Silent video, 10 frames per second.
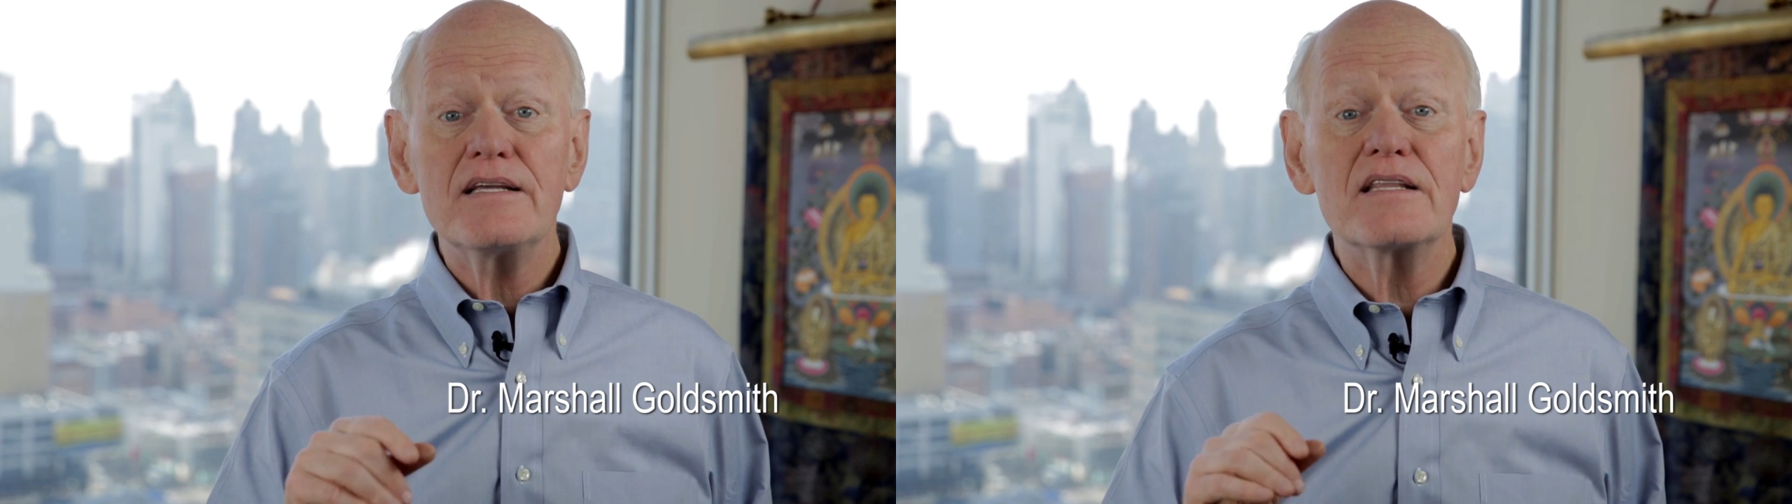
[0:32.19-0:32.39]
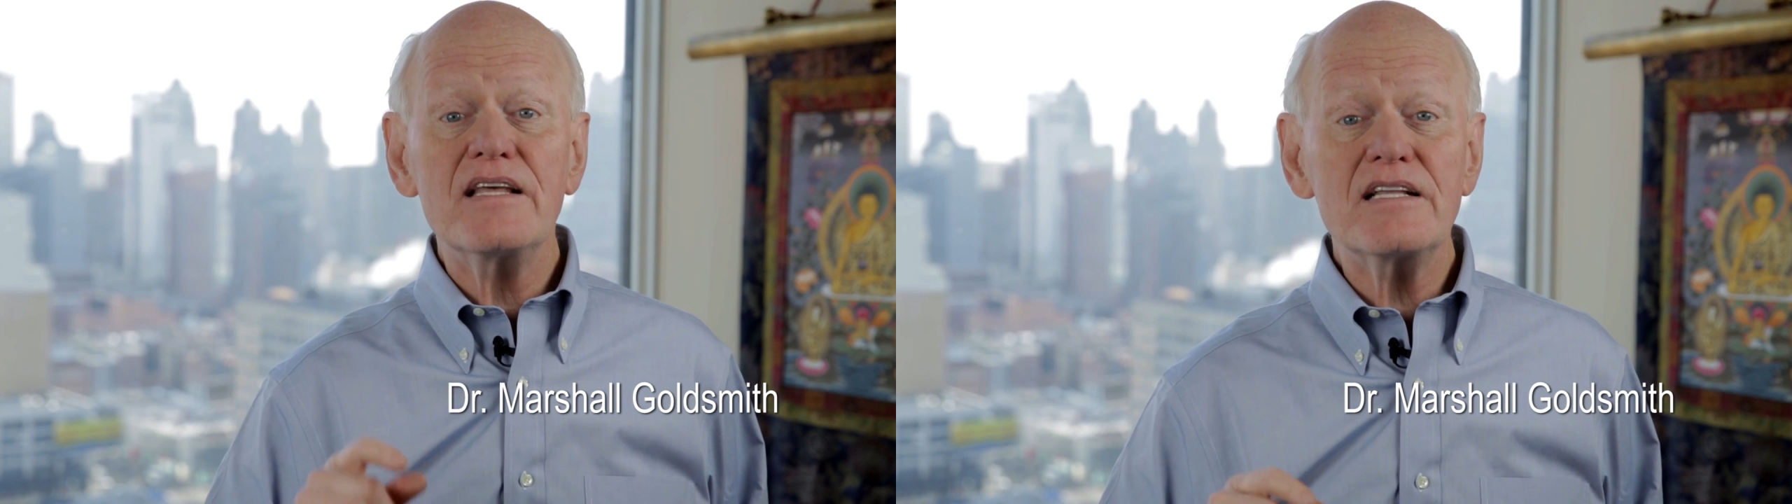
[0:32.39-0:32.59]

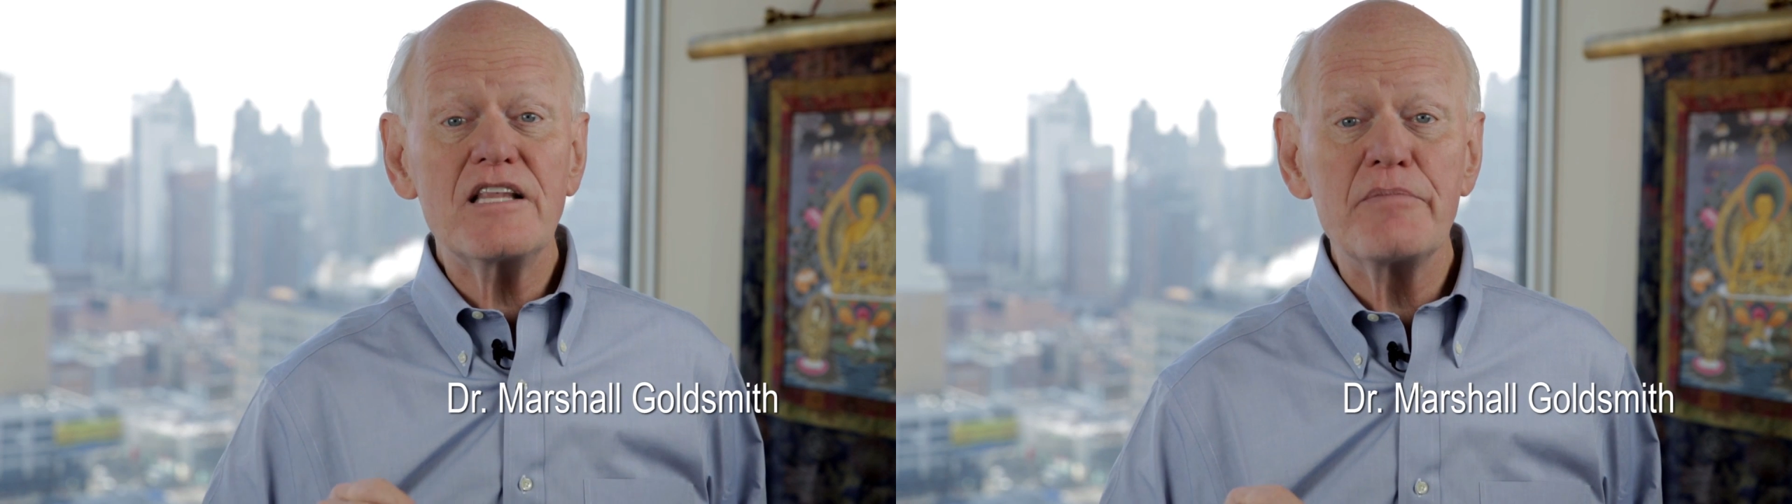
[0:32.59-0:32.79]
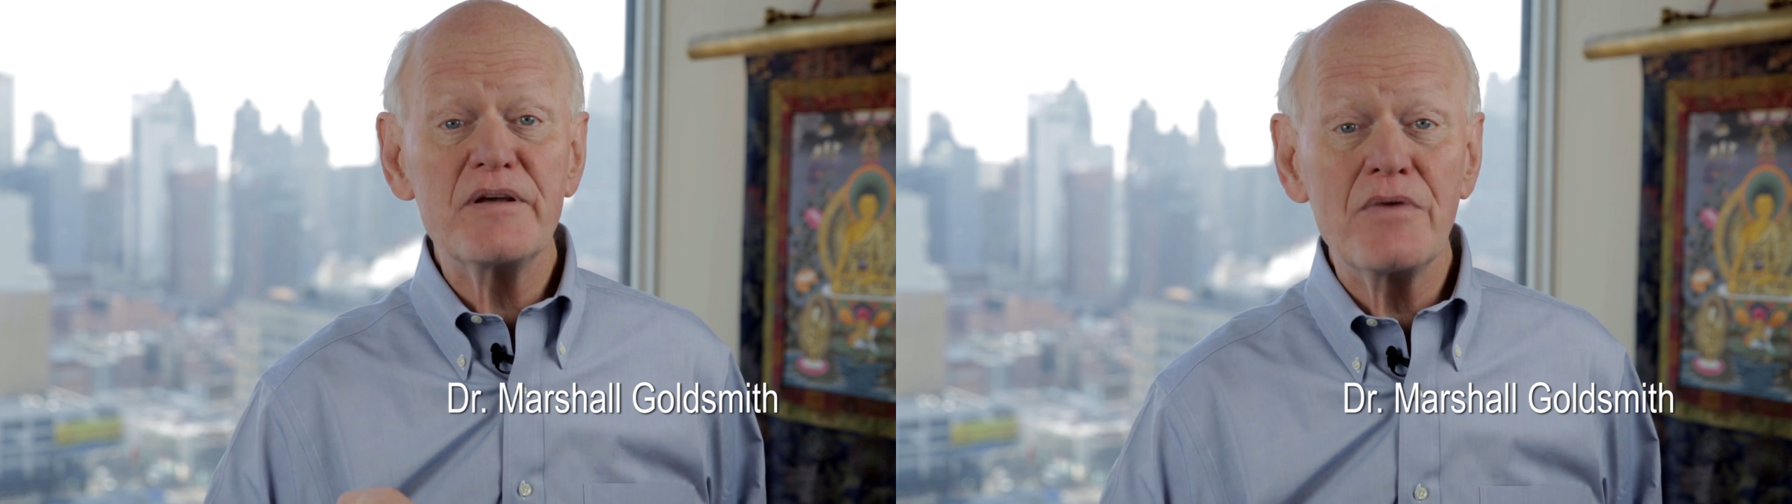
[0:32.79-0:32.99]
you think
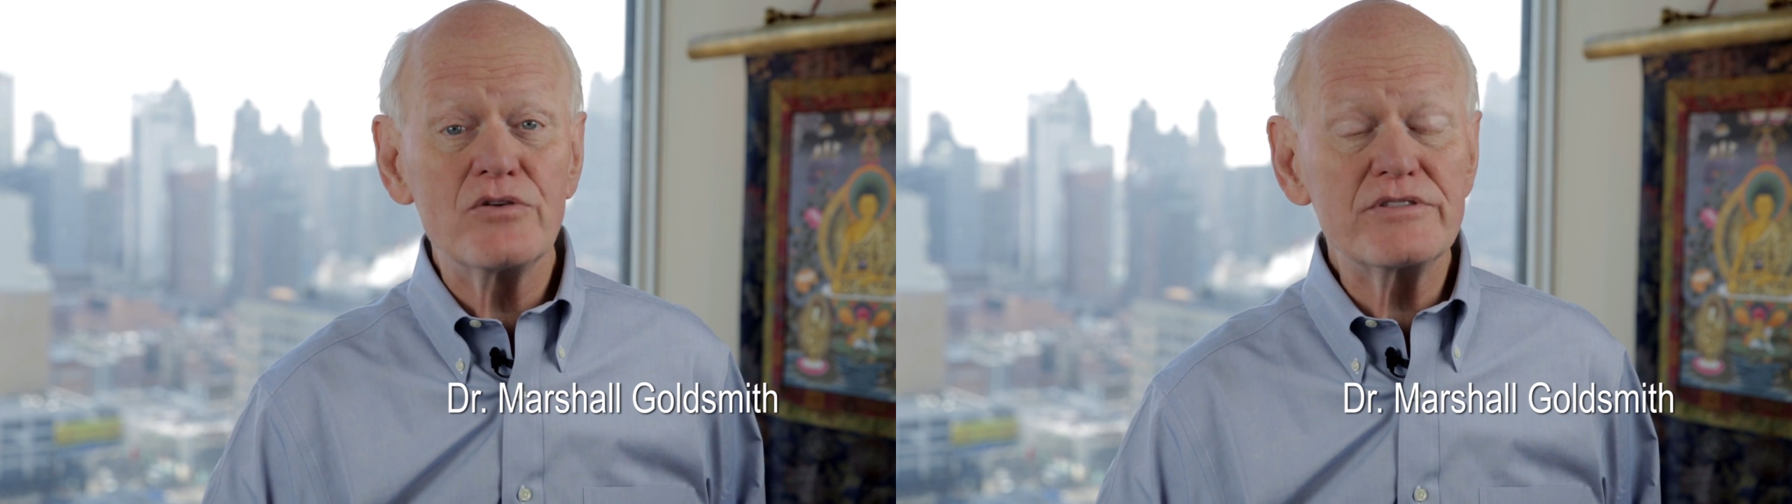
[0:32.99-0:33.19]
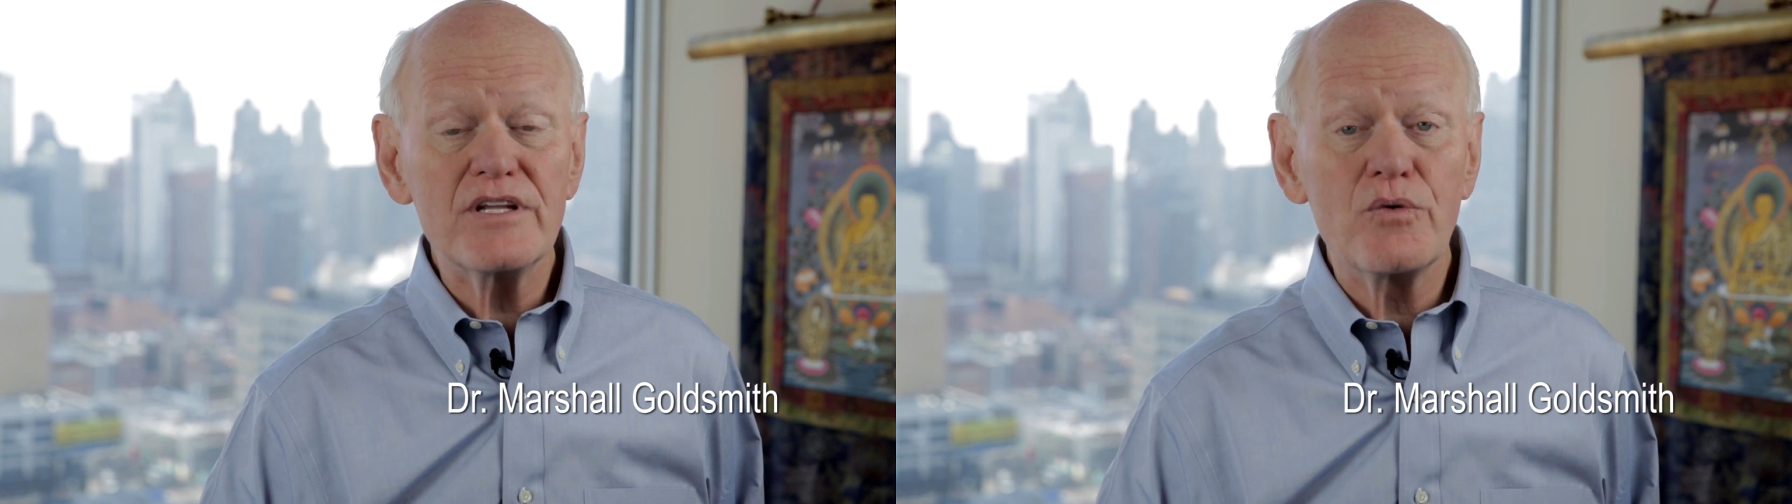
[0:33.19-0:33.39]
they've been
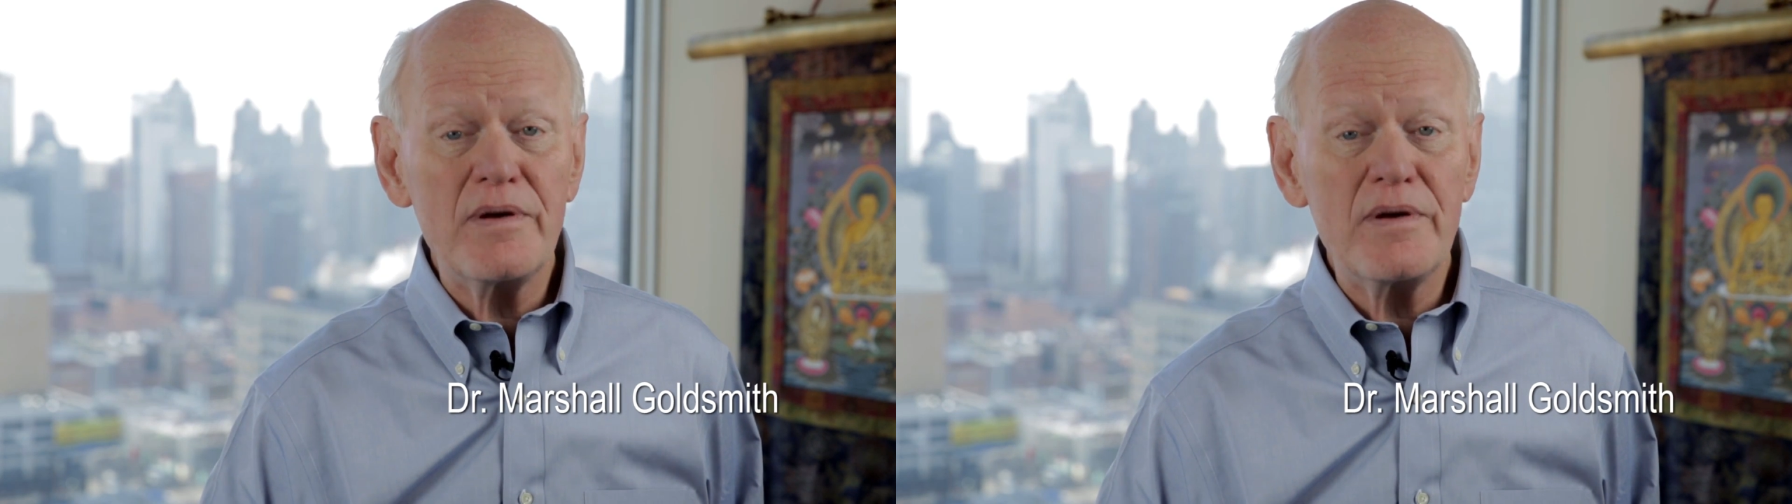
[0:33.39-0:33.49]
mostly